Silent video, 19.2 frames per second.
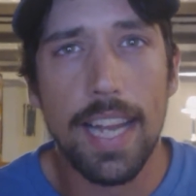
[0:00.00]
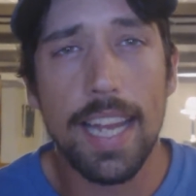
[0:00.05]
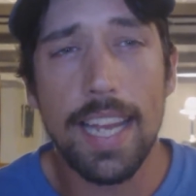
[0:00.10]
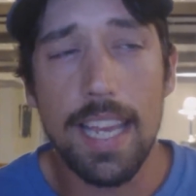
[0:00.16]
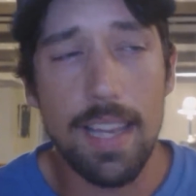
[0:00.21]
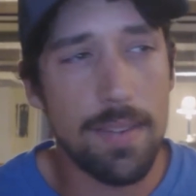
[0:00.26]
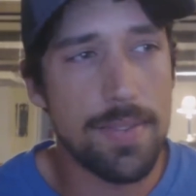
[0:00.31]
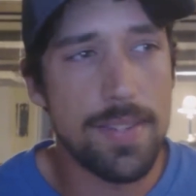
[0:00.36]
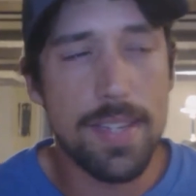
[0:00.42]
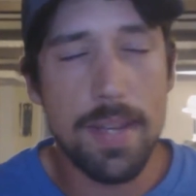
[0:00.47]

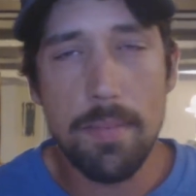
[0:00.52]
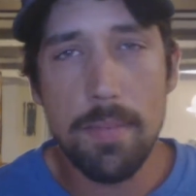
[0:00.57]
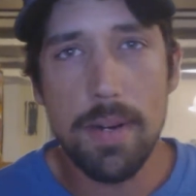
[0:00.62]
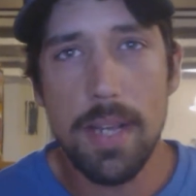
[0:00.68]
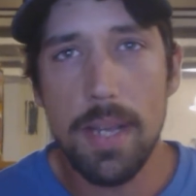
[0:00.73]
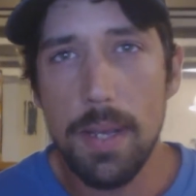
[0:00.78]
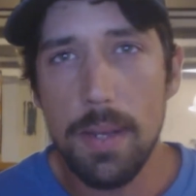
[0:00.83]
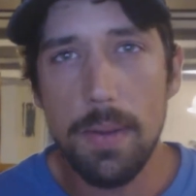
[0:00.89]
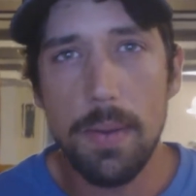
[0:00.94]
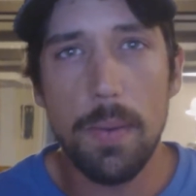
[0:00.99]
Like if
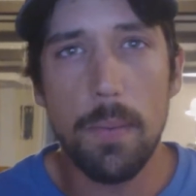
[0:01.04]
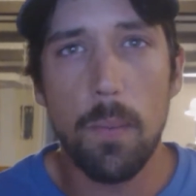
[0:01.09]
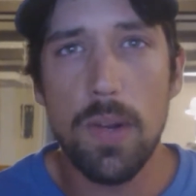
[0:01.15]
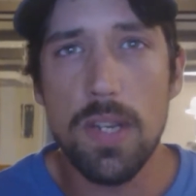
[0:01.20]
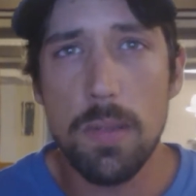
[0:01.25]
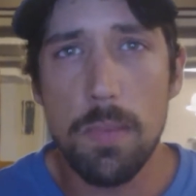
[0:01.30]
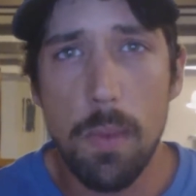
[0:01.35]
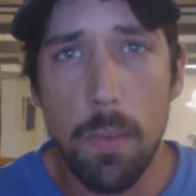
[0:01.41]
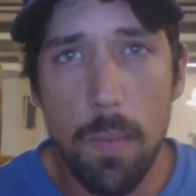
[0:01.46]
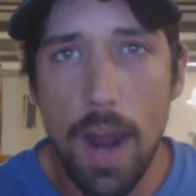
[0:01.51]
somebody
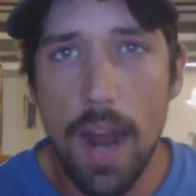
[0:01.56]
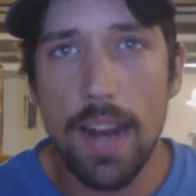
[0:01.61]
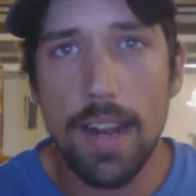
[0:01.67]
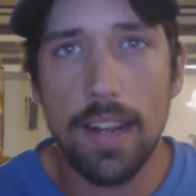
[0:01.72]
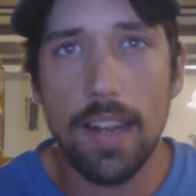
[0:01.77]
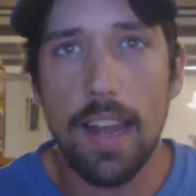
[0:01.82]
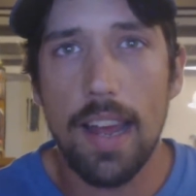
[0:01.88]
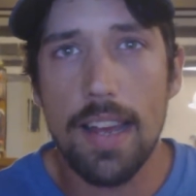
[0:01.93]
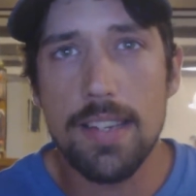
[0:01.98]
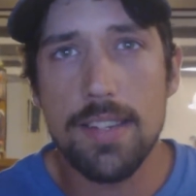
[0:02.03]
wants to be
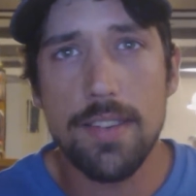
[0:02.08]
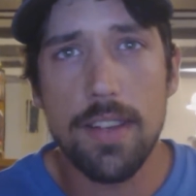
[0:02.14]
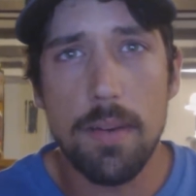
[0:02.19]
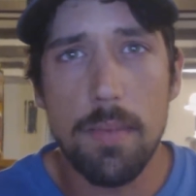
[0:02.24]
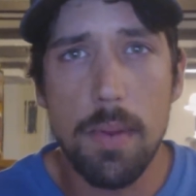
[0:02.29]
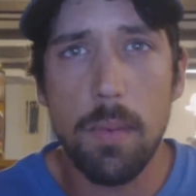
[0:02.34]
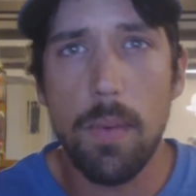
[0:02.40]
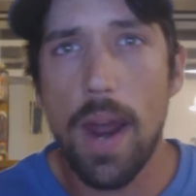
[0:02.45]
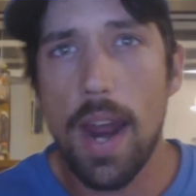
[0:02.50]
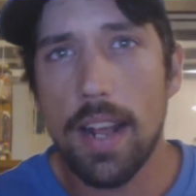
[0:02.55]
radicalized, they're
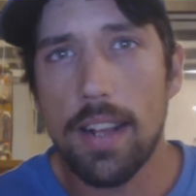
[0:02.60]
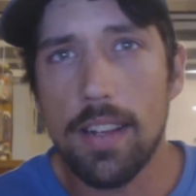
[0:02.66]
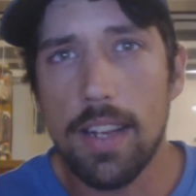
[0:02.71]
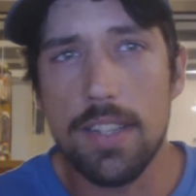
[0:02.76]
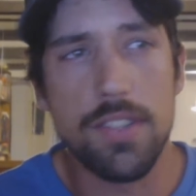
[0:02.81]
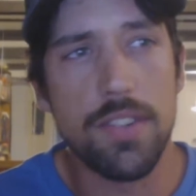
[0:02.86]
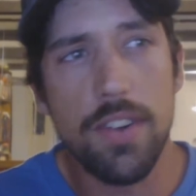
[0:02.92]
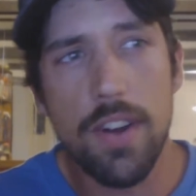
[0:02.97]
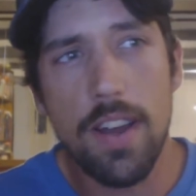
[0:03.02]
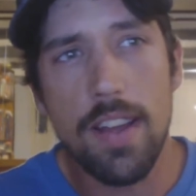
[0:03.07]
gonna be
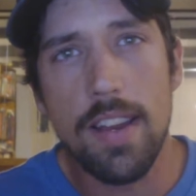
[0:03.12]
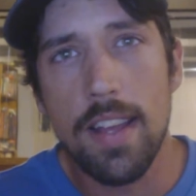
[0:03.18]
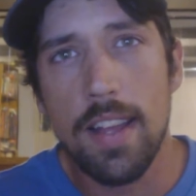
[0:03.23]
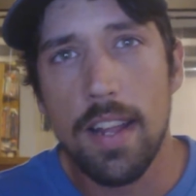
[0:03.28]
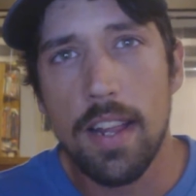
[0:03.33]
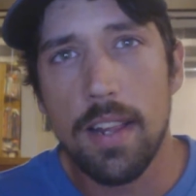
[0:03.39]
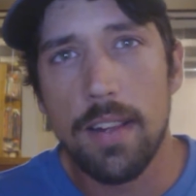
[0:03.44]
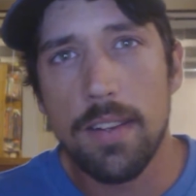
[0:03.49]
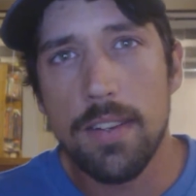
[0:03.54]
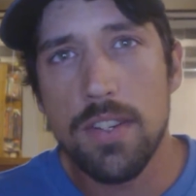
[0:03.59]
radicalized.
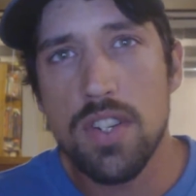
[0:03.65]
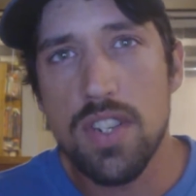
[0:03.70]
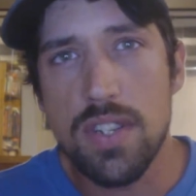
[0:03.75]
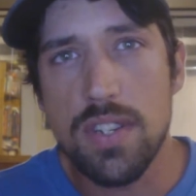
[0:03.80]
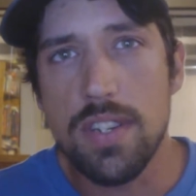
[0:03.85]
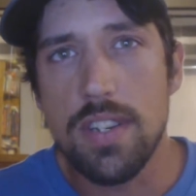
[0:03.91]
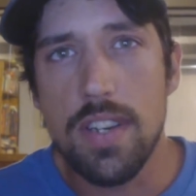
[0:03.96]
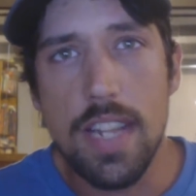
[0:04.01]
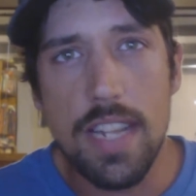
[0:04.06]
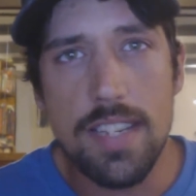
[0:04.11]

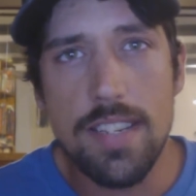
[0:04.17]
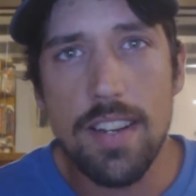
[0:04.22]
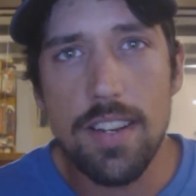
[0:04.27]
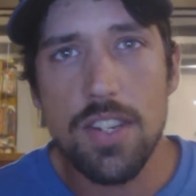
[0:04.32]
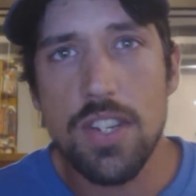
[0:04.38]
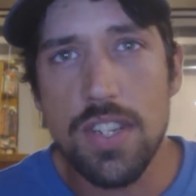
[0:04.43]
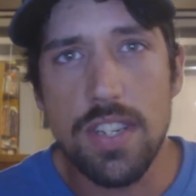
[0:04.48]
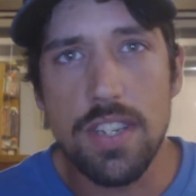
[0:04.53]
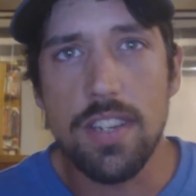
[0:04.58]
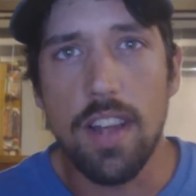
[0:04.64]
It's not
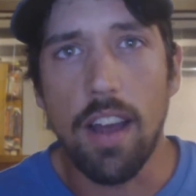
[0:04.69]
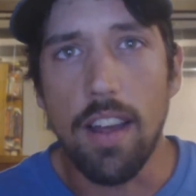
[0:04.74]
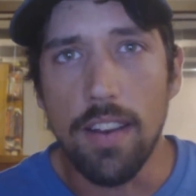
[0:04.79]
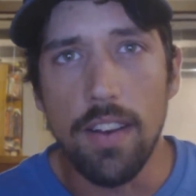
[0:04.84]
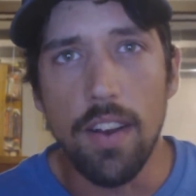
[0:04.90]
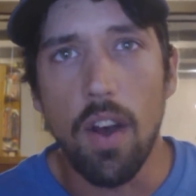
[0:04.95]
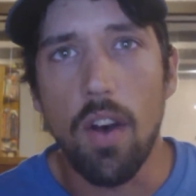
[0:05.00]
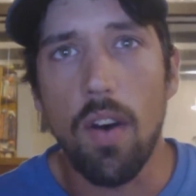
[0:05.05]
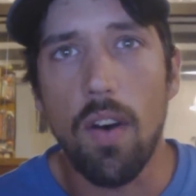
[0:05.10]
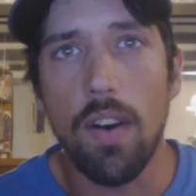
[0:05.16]
just
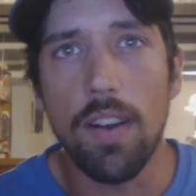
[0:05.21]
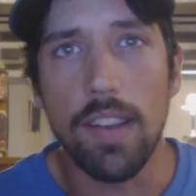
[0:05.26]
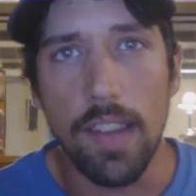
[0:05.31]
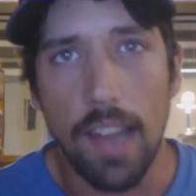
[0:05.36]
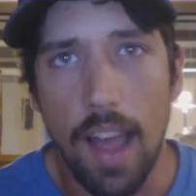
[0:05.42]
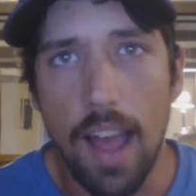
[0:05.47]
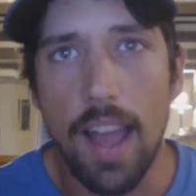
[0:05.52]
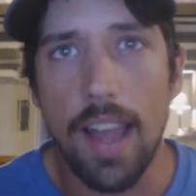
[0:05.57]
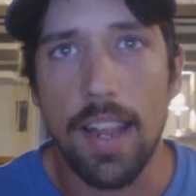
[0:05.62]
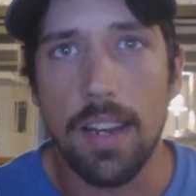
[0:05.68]
done
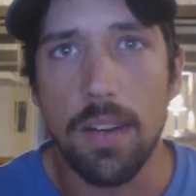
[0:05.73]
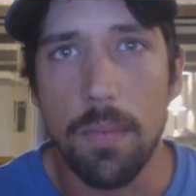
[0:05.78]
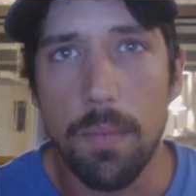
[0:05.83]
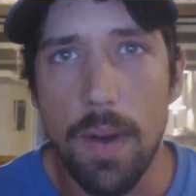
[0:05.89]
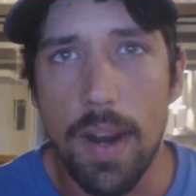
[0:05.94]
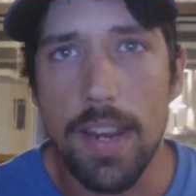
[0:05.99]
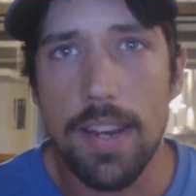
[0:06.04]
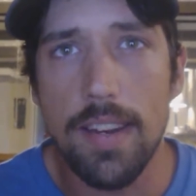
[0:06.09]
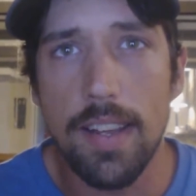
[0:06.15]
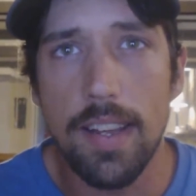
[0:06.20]
online,
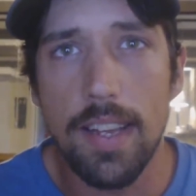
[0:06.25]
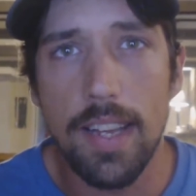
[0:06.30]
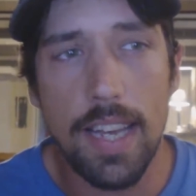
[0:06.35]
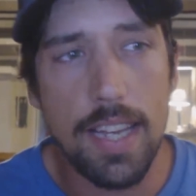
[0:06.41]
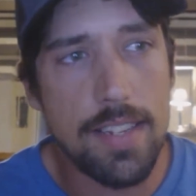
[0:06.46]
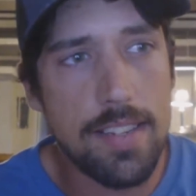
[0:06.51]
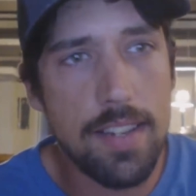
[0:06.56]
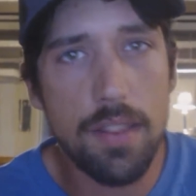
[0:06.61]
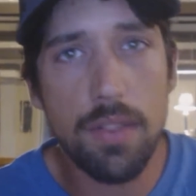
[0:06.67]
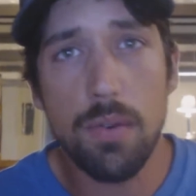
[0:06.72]
right?
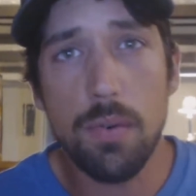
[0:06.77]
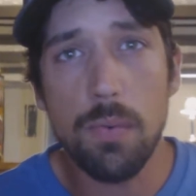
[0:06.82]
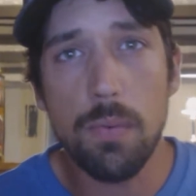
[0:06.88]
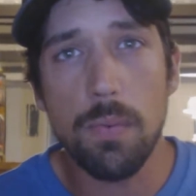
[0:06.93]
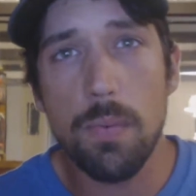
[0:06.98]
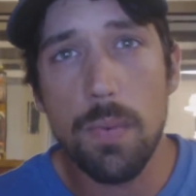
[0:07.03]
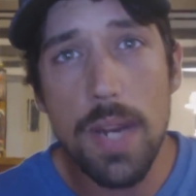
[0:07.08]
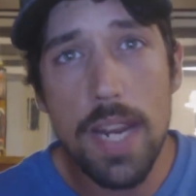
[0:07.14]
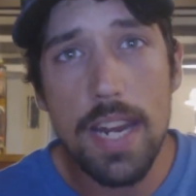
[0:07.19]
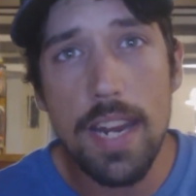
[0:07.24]
It's done through
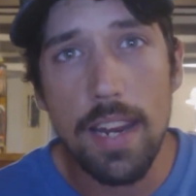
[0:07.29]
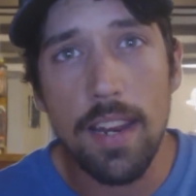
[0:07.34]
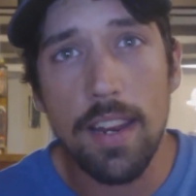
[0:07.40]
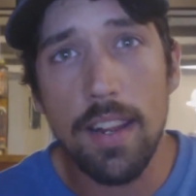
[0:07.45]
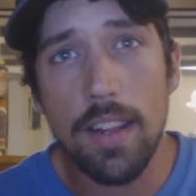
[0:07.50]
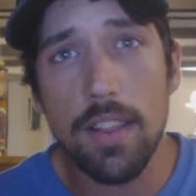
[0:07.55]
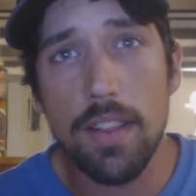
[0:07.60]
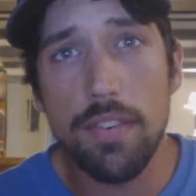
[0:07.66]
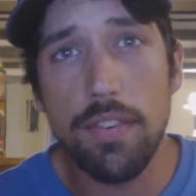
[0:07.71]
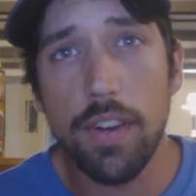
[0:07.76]

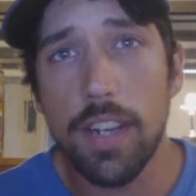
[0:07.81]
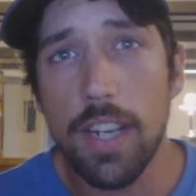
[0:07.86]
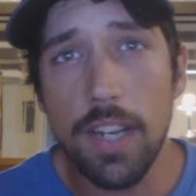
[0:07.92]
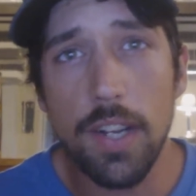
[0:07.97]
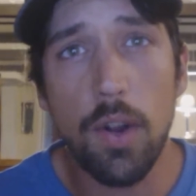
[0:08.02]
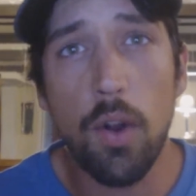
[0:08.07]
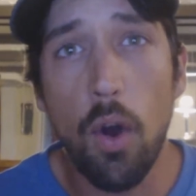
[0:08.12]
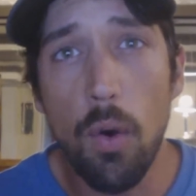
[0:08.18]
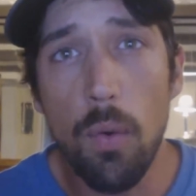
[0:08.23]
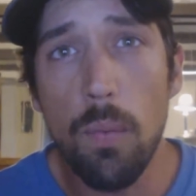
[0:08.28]
reading the
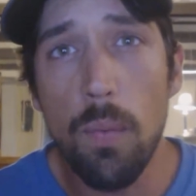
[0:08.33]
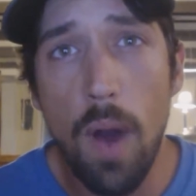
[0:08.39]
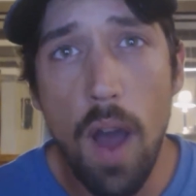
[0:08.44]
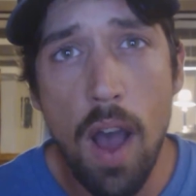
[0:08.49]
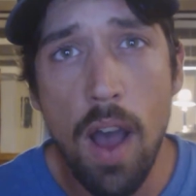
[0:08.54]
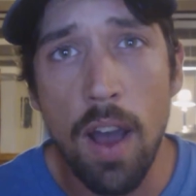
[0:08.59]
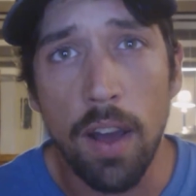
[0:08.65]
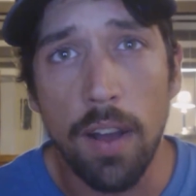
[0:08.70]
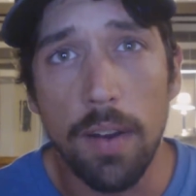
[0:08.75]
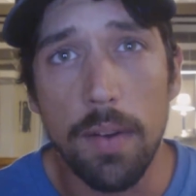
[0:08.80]
fucking
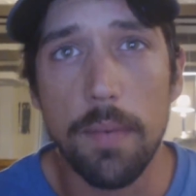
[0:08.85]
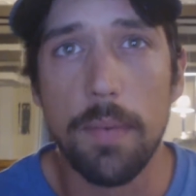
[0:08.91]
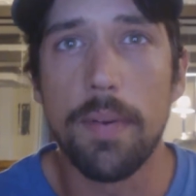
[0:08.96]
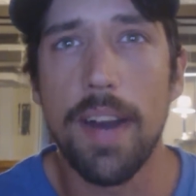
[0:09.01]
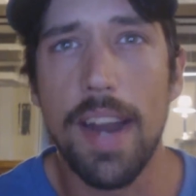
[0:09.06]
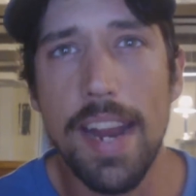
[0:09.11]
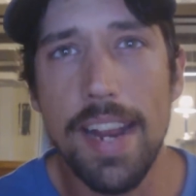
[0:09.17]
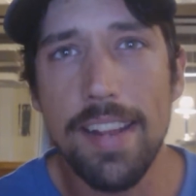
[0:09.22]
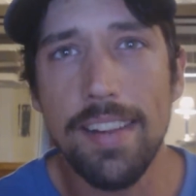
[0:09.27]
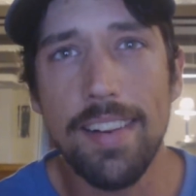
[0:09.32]
Quran,
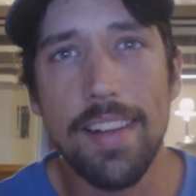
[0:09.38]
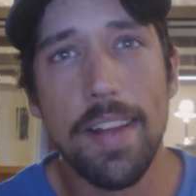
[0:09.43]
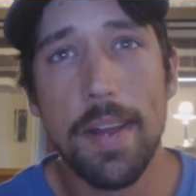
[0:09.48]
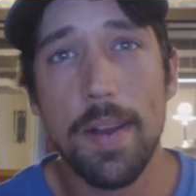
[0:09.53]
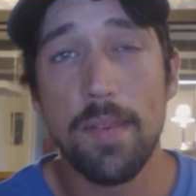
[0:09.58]
right?